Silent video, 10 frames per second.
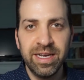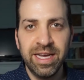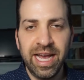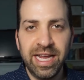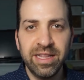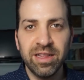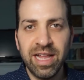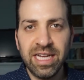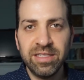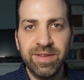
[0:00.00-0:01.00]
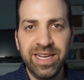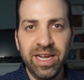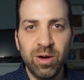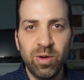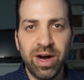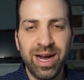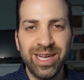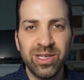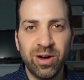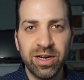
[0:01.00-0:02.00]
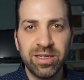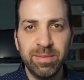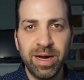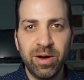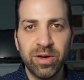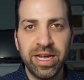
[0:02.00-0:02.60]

And in the last video, I talked about